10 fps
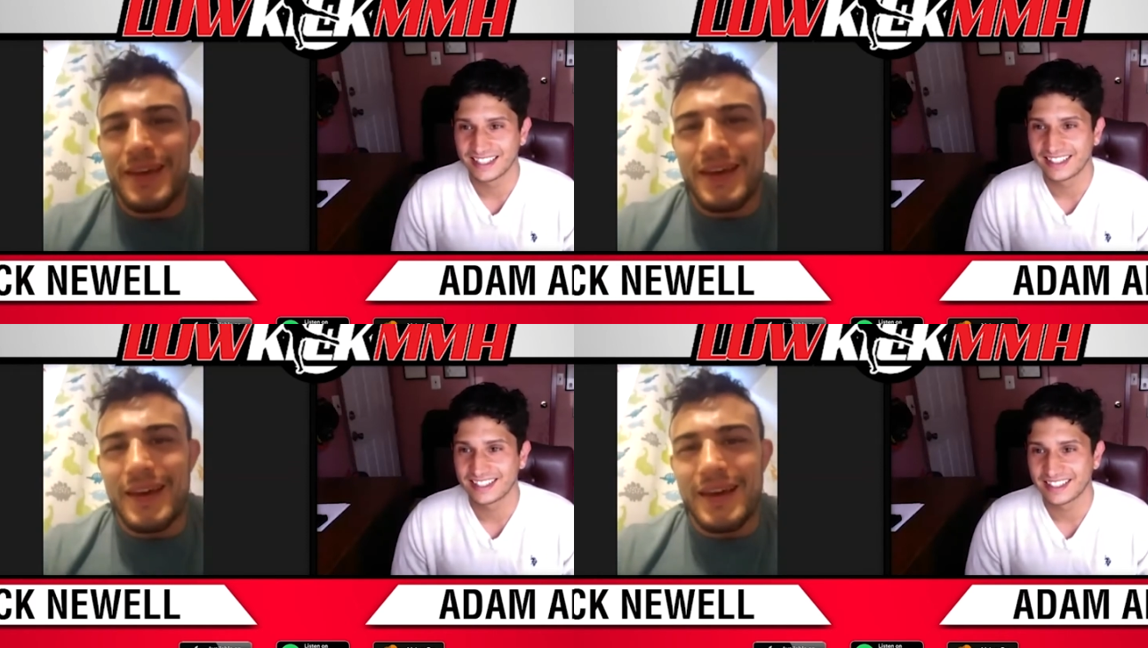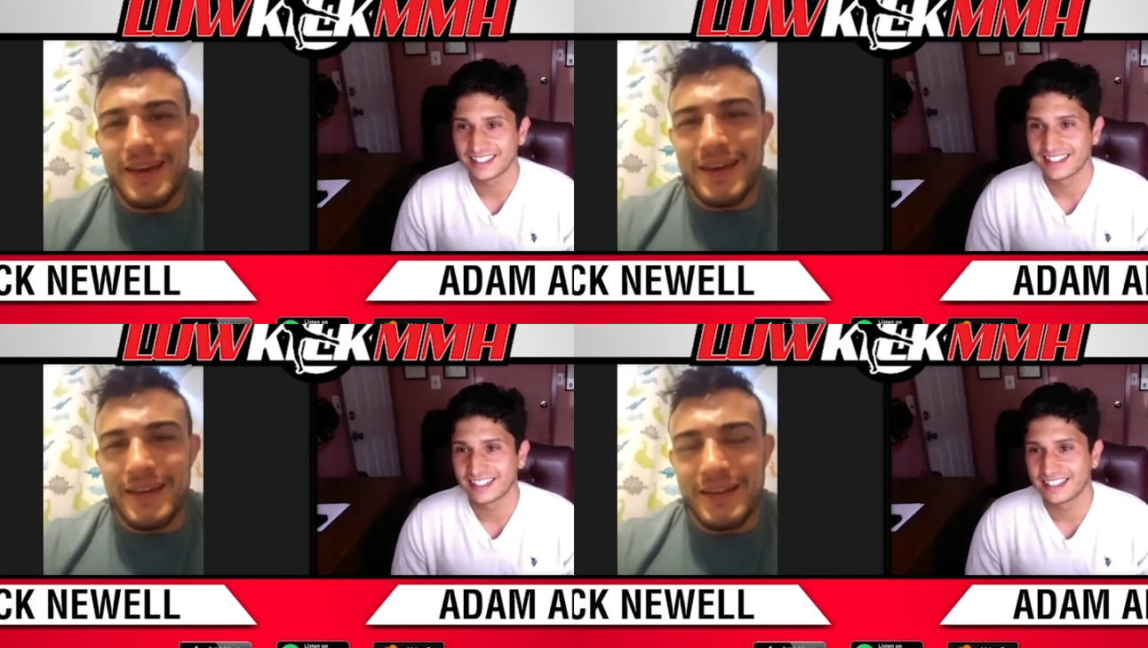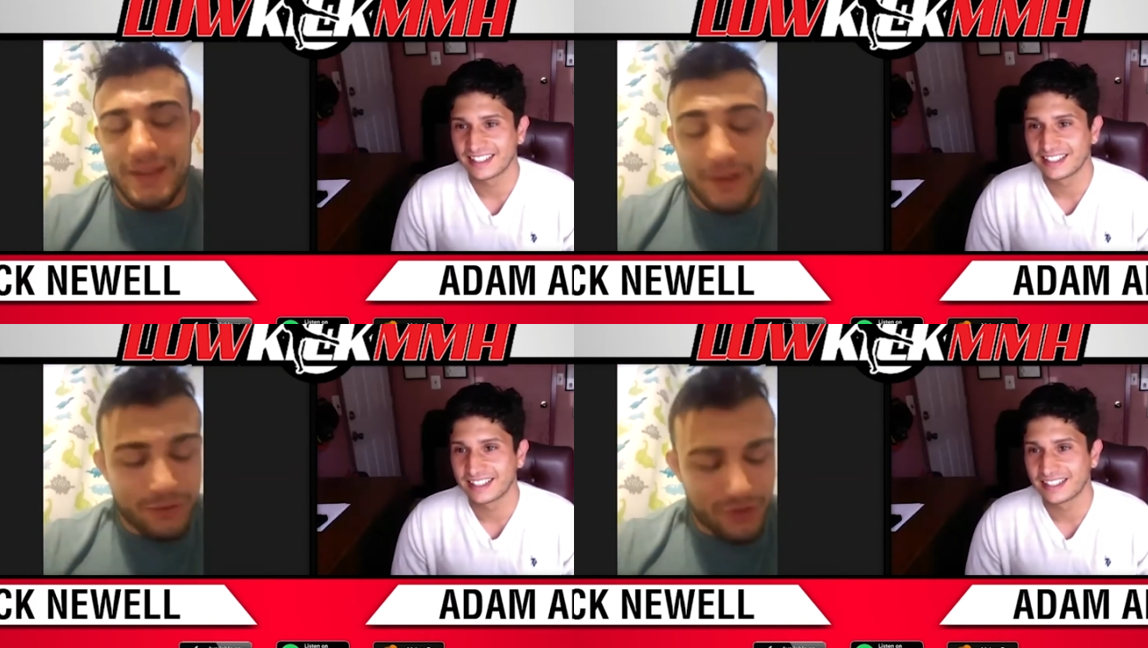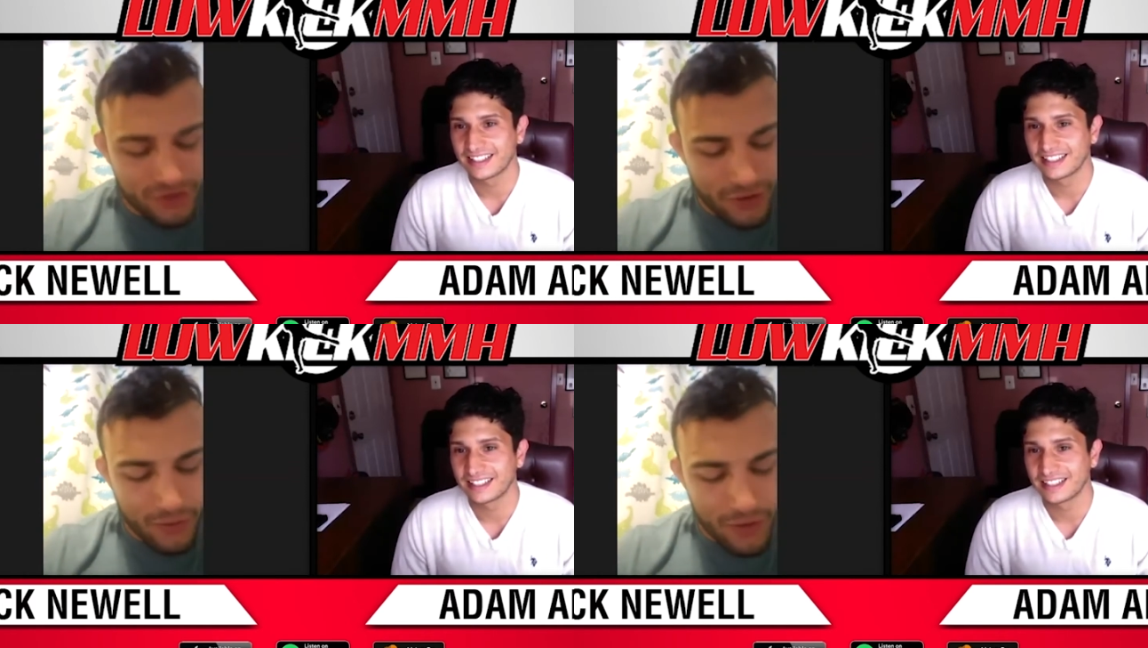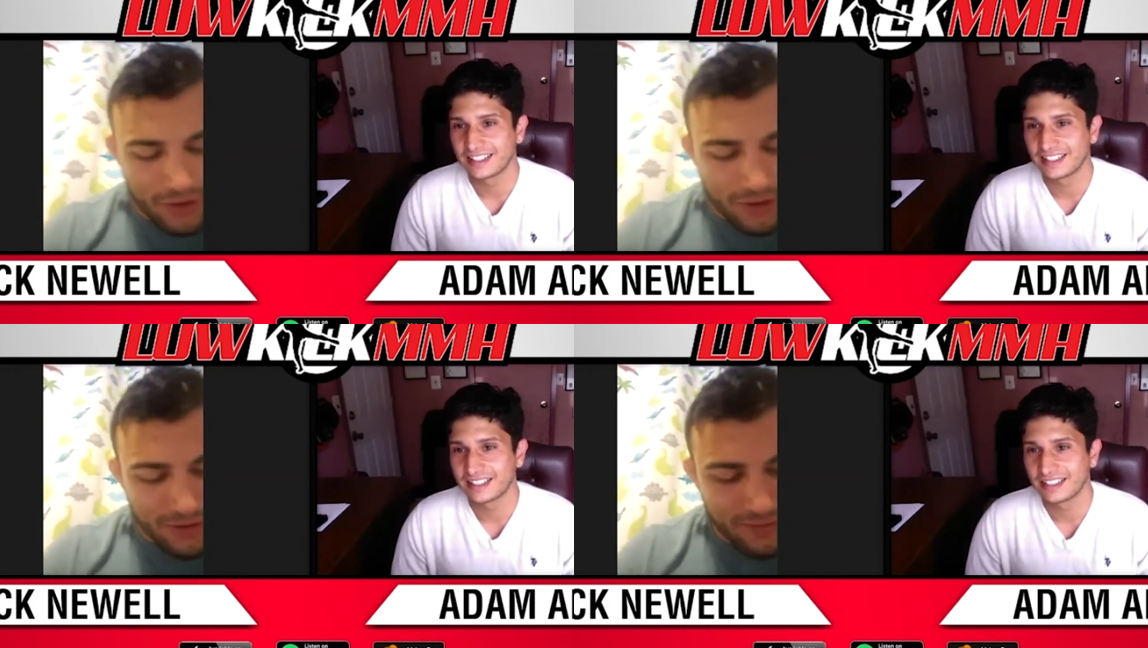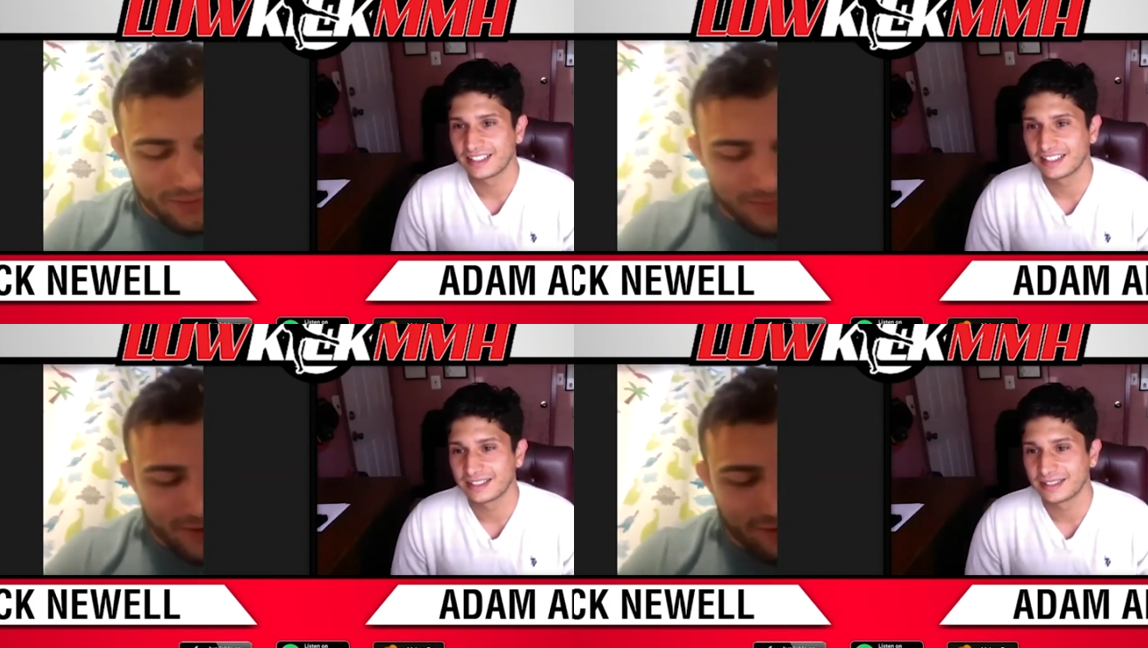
Speaker 1: And it was so hard my